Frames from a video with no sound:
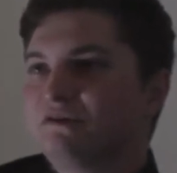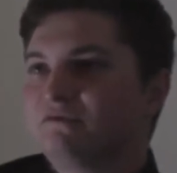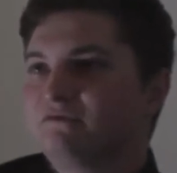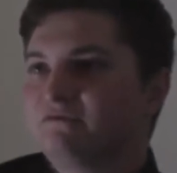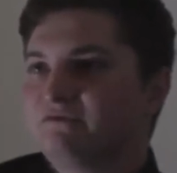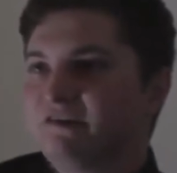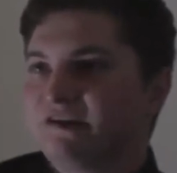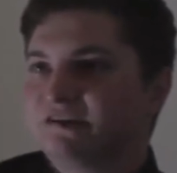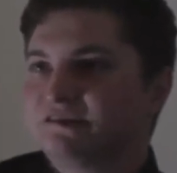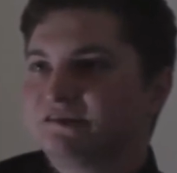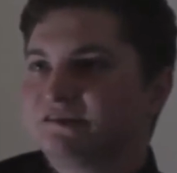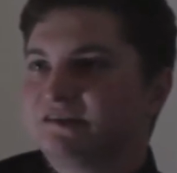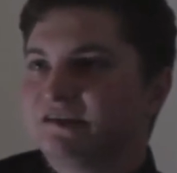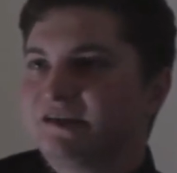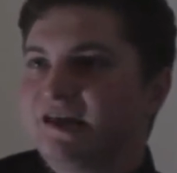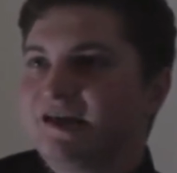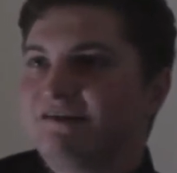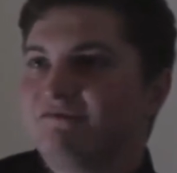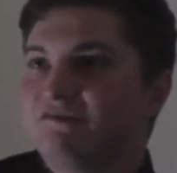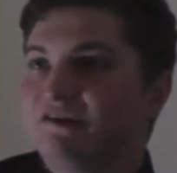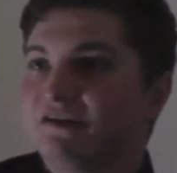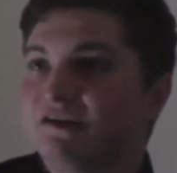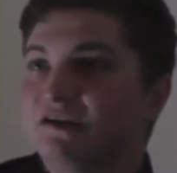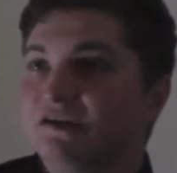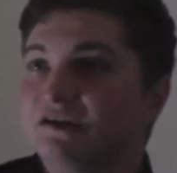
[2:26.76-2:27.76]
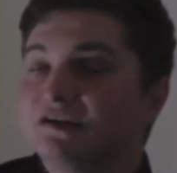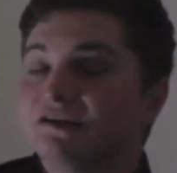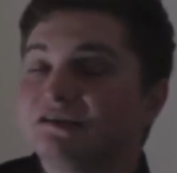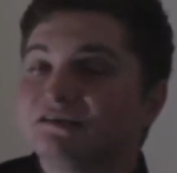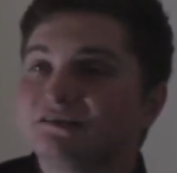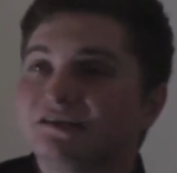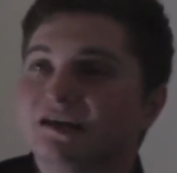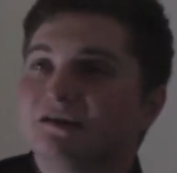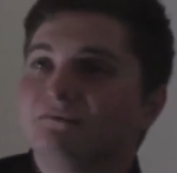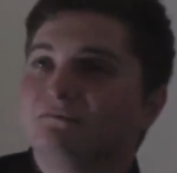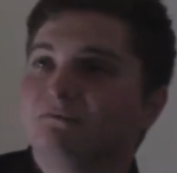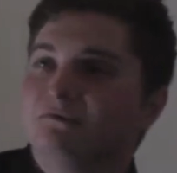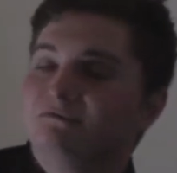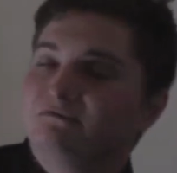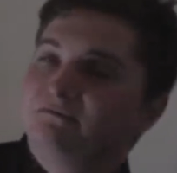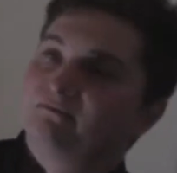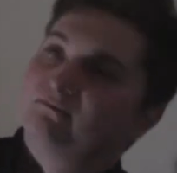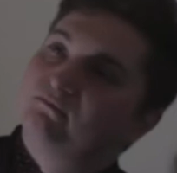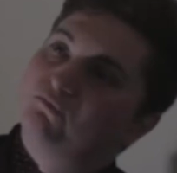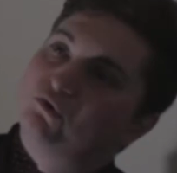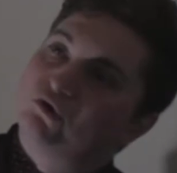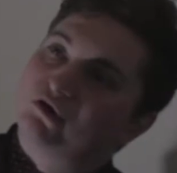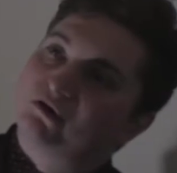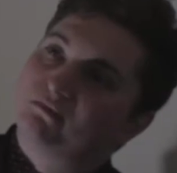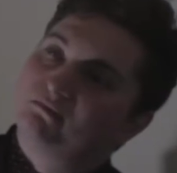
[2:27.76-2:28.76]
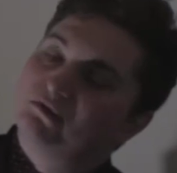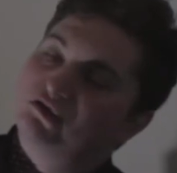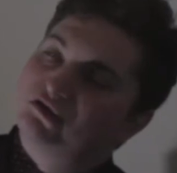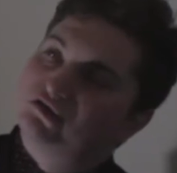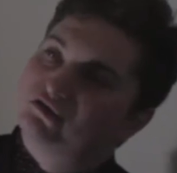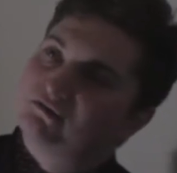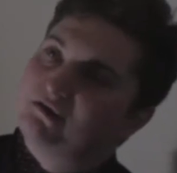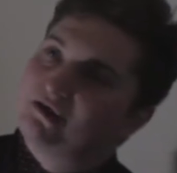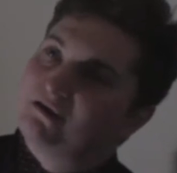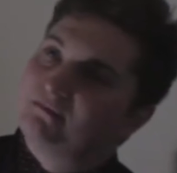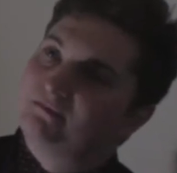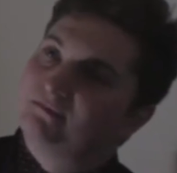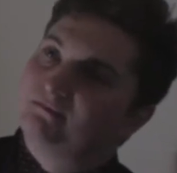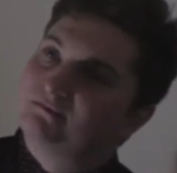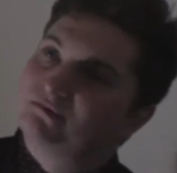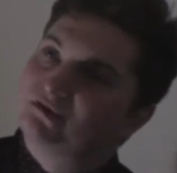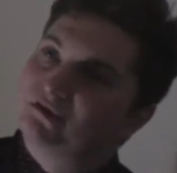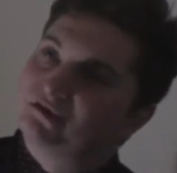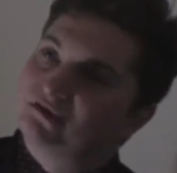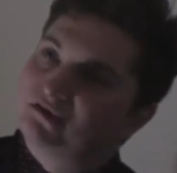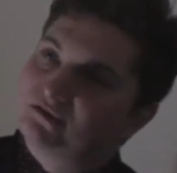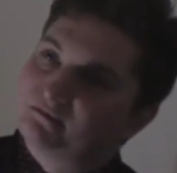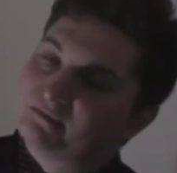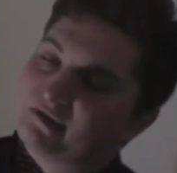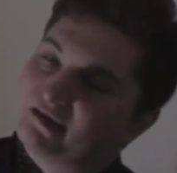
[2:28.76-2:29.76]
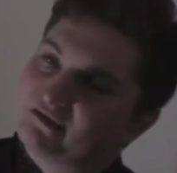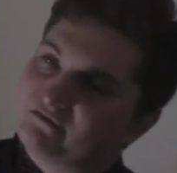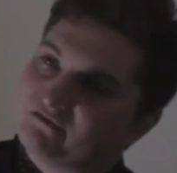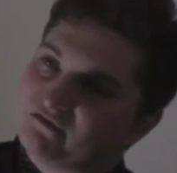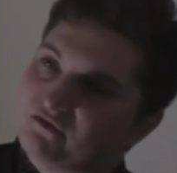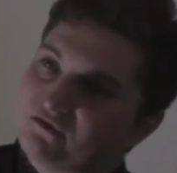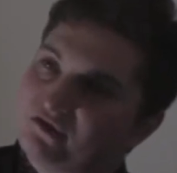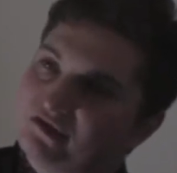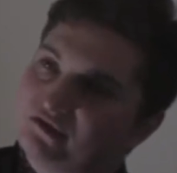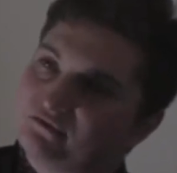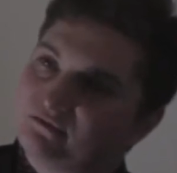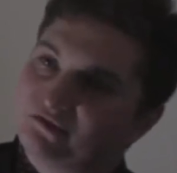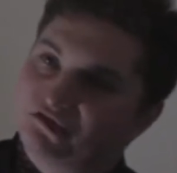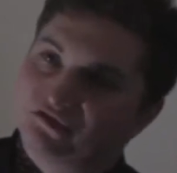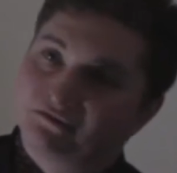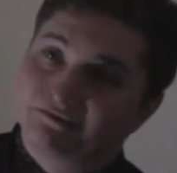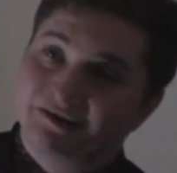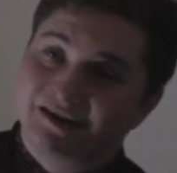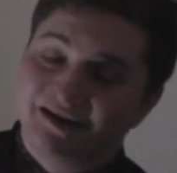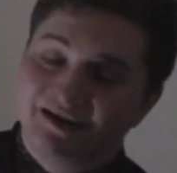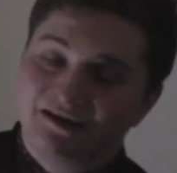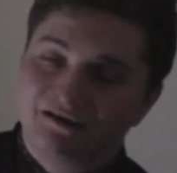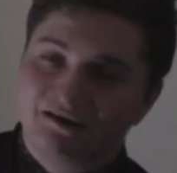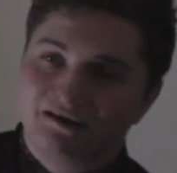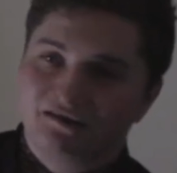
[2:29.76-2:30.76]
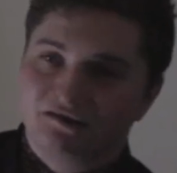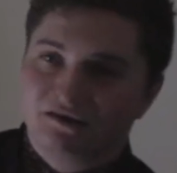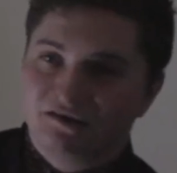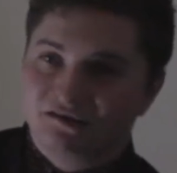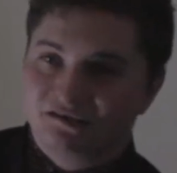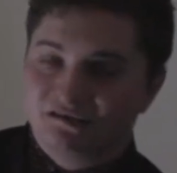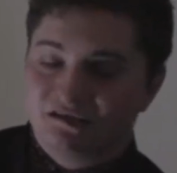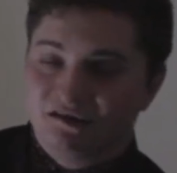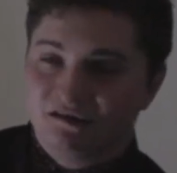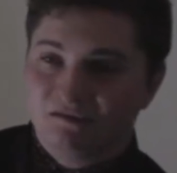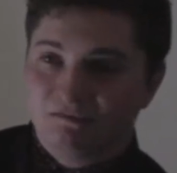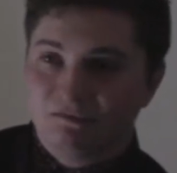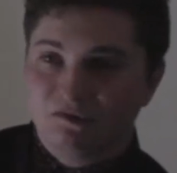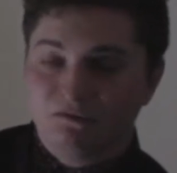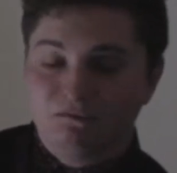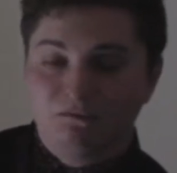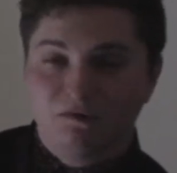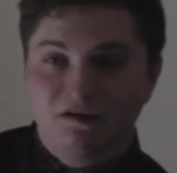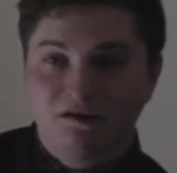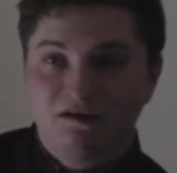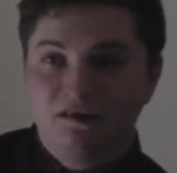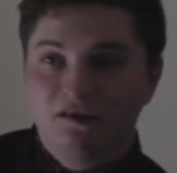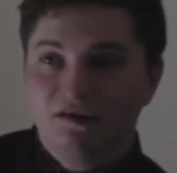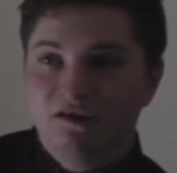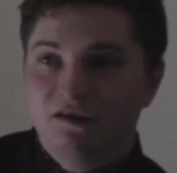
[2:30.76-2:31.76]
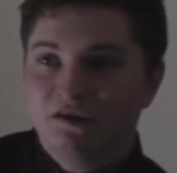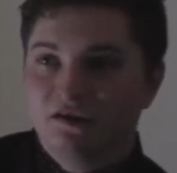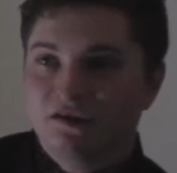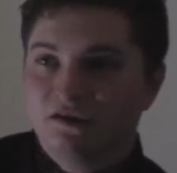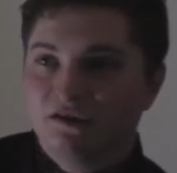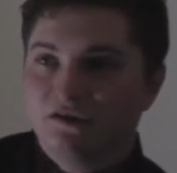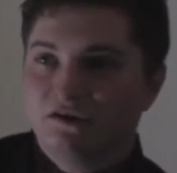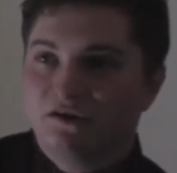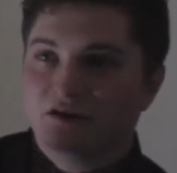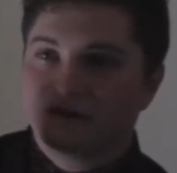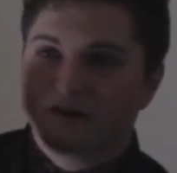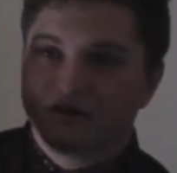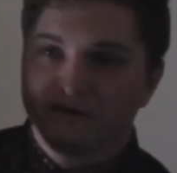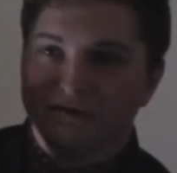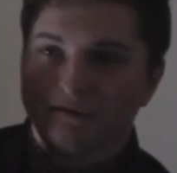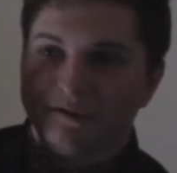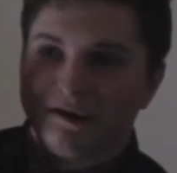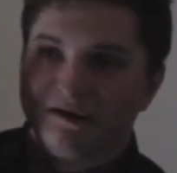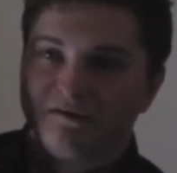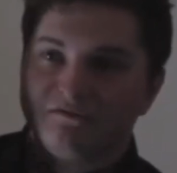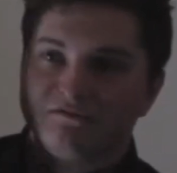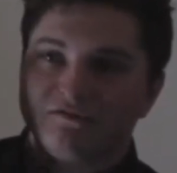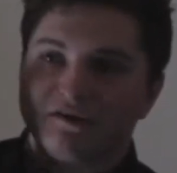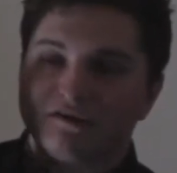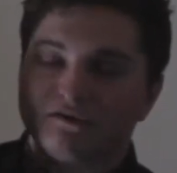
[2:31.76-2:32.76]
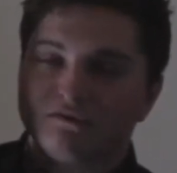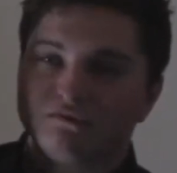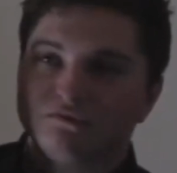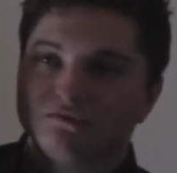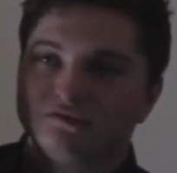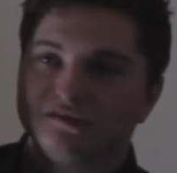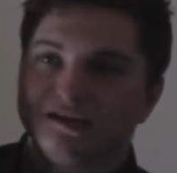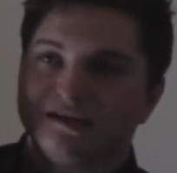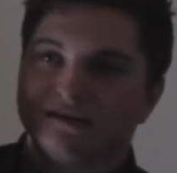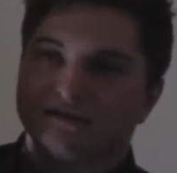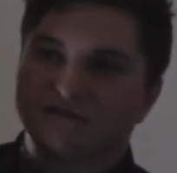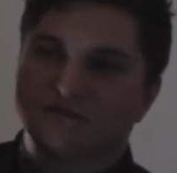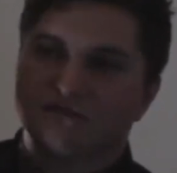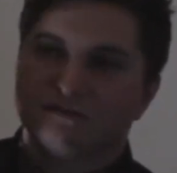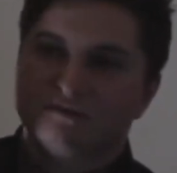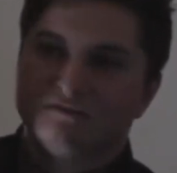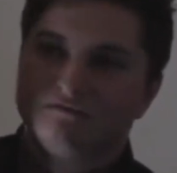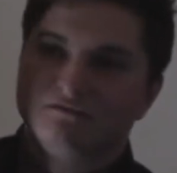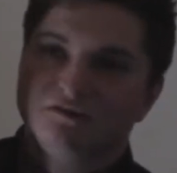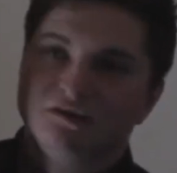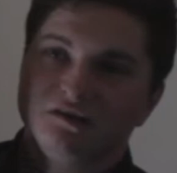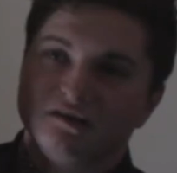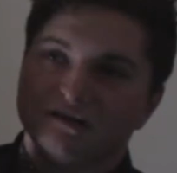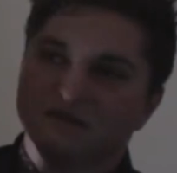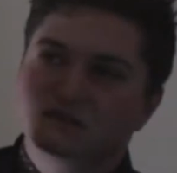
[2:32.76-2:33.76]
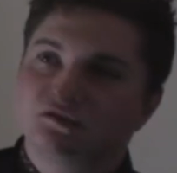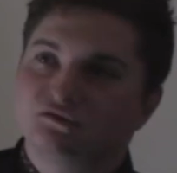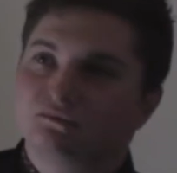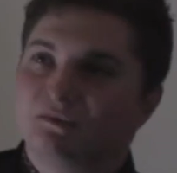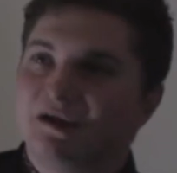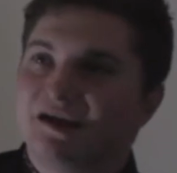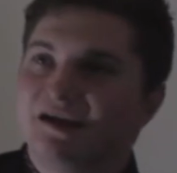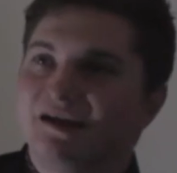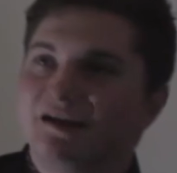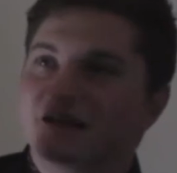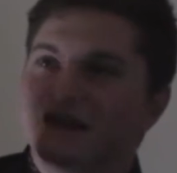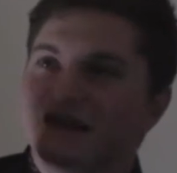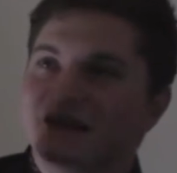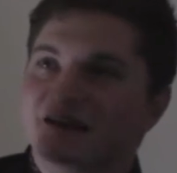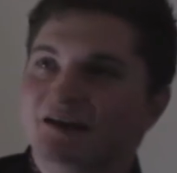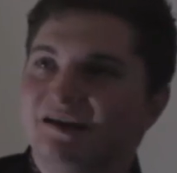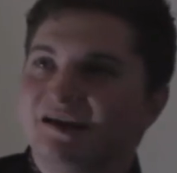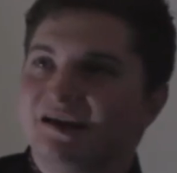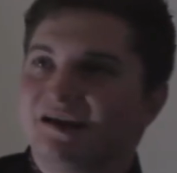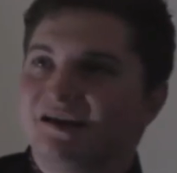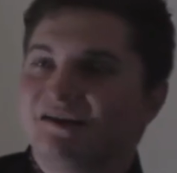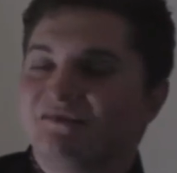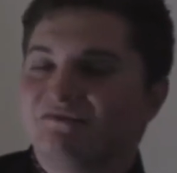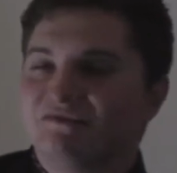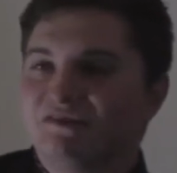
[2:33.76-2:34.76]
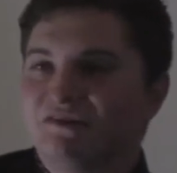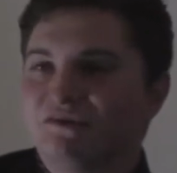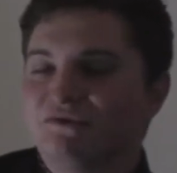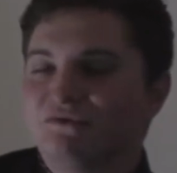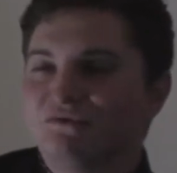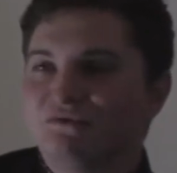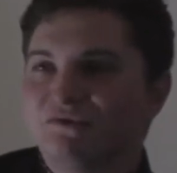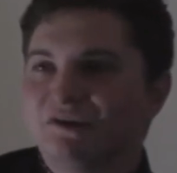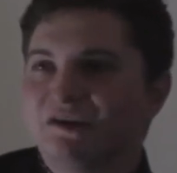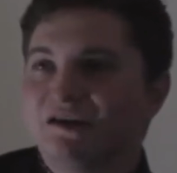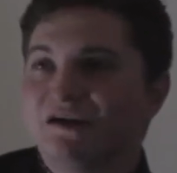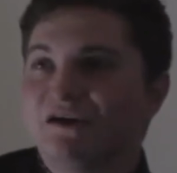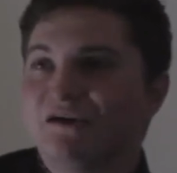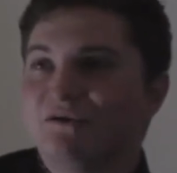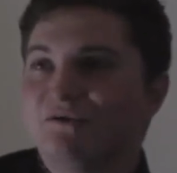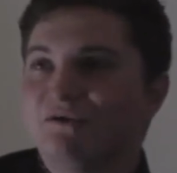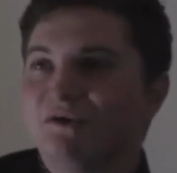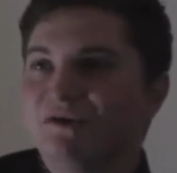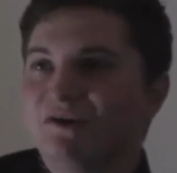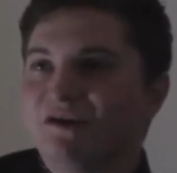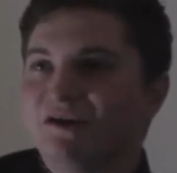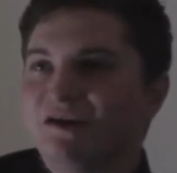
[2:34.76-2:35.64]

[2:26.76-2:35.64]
fixed together. Same with more commercial albums such as Pink Floyd's Wish We Were Here and Dark Side of the Moon, where you hear vocal takes sort of swaying in and out of the audio,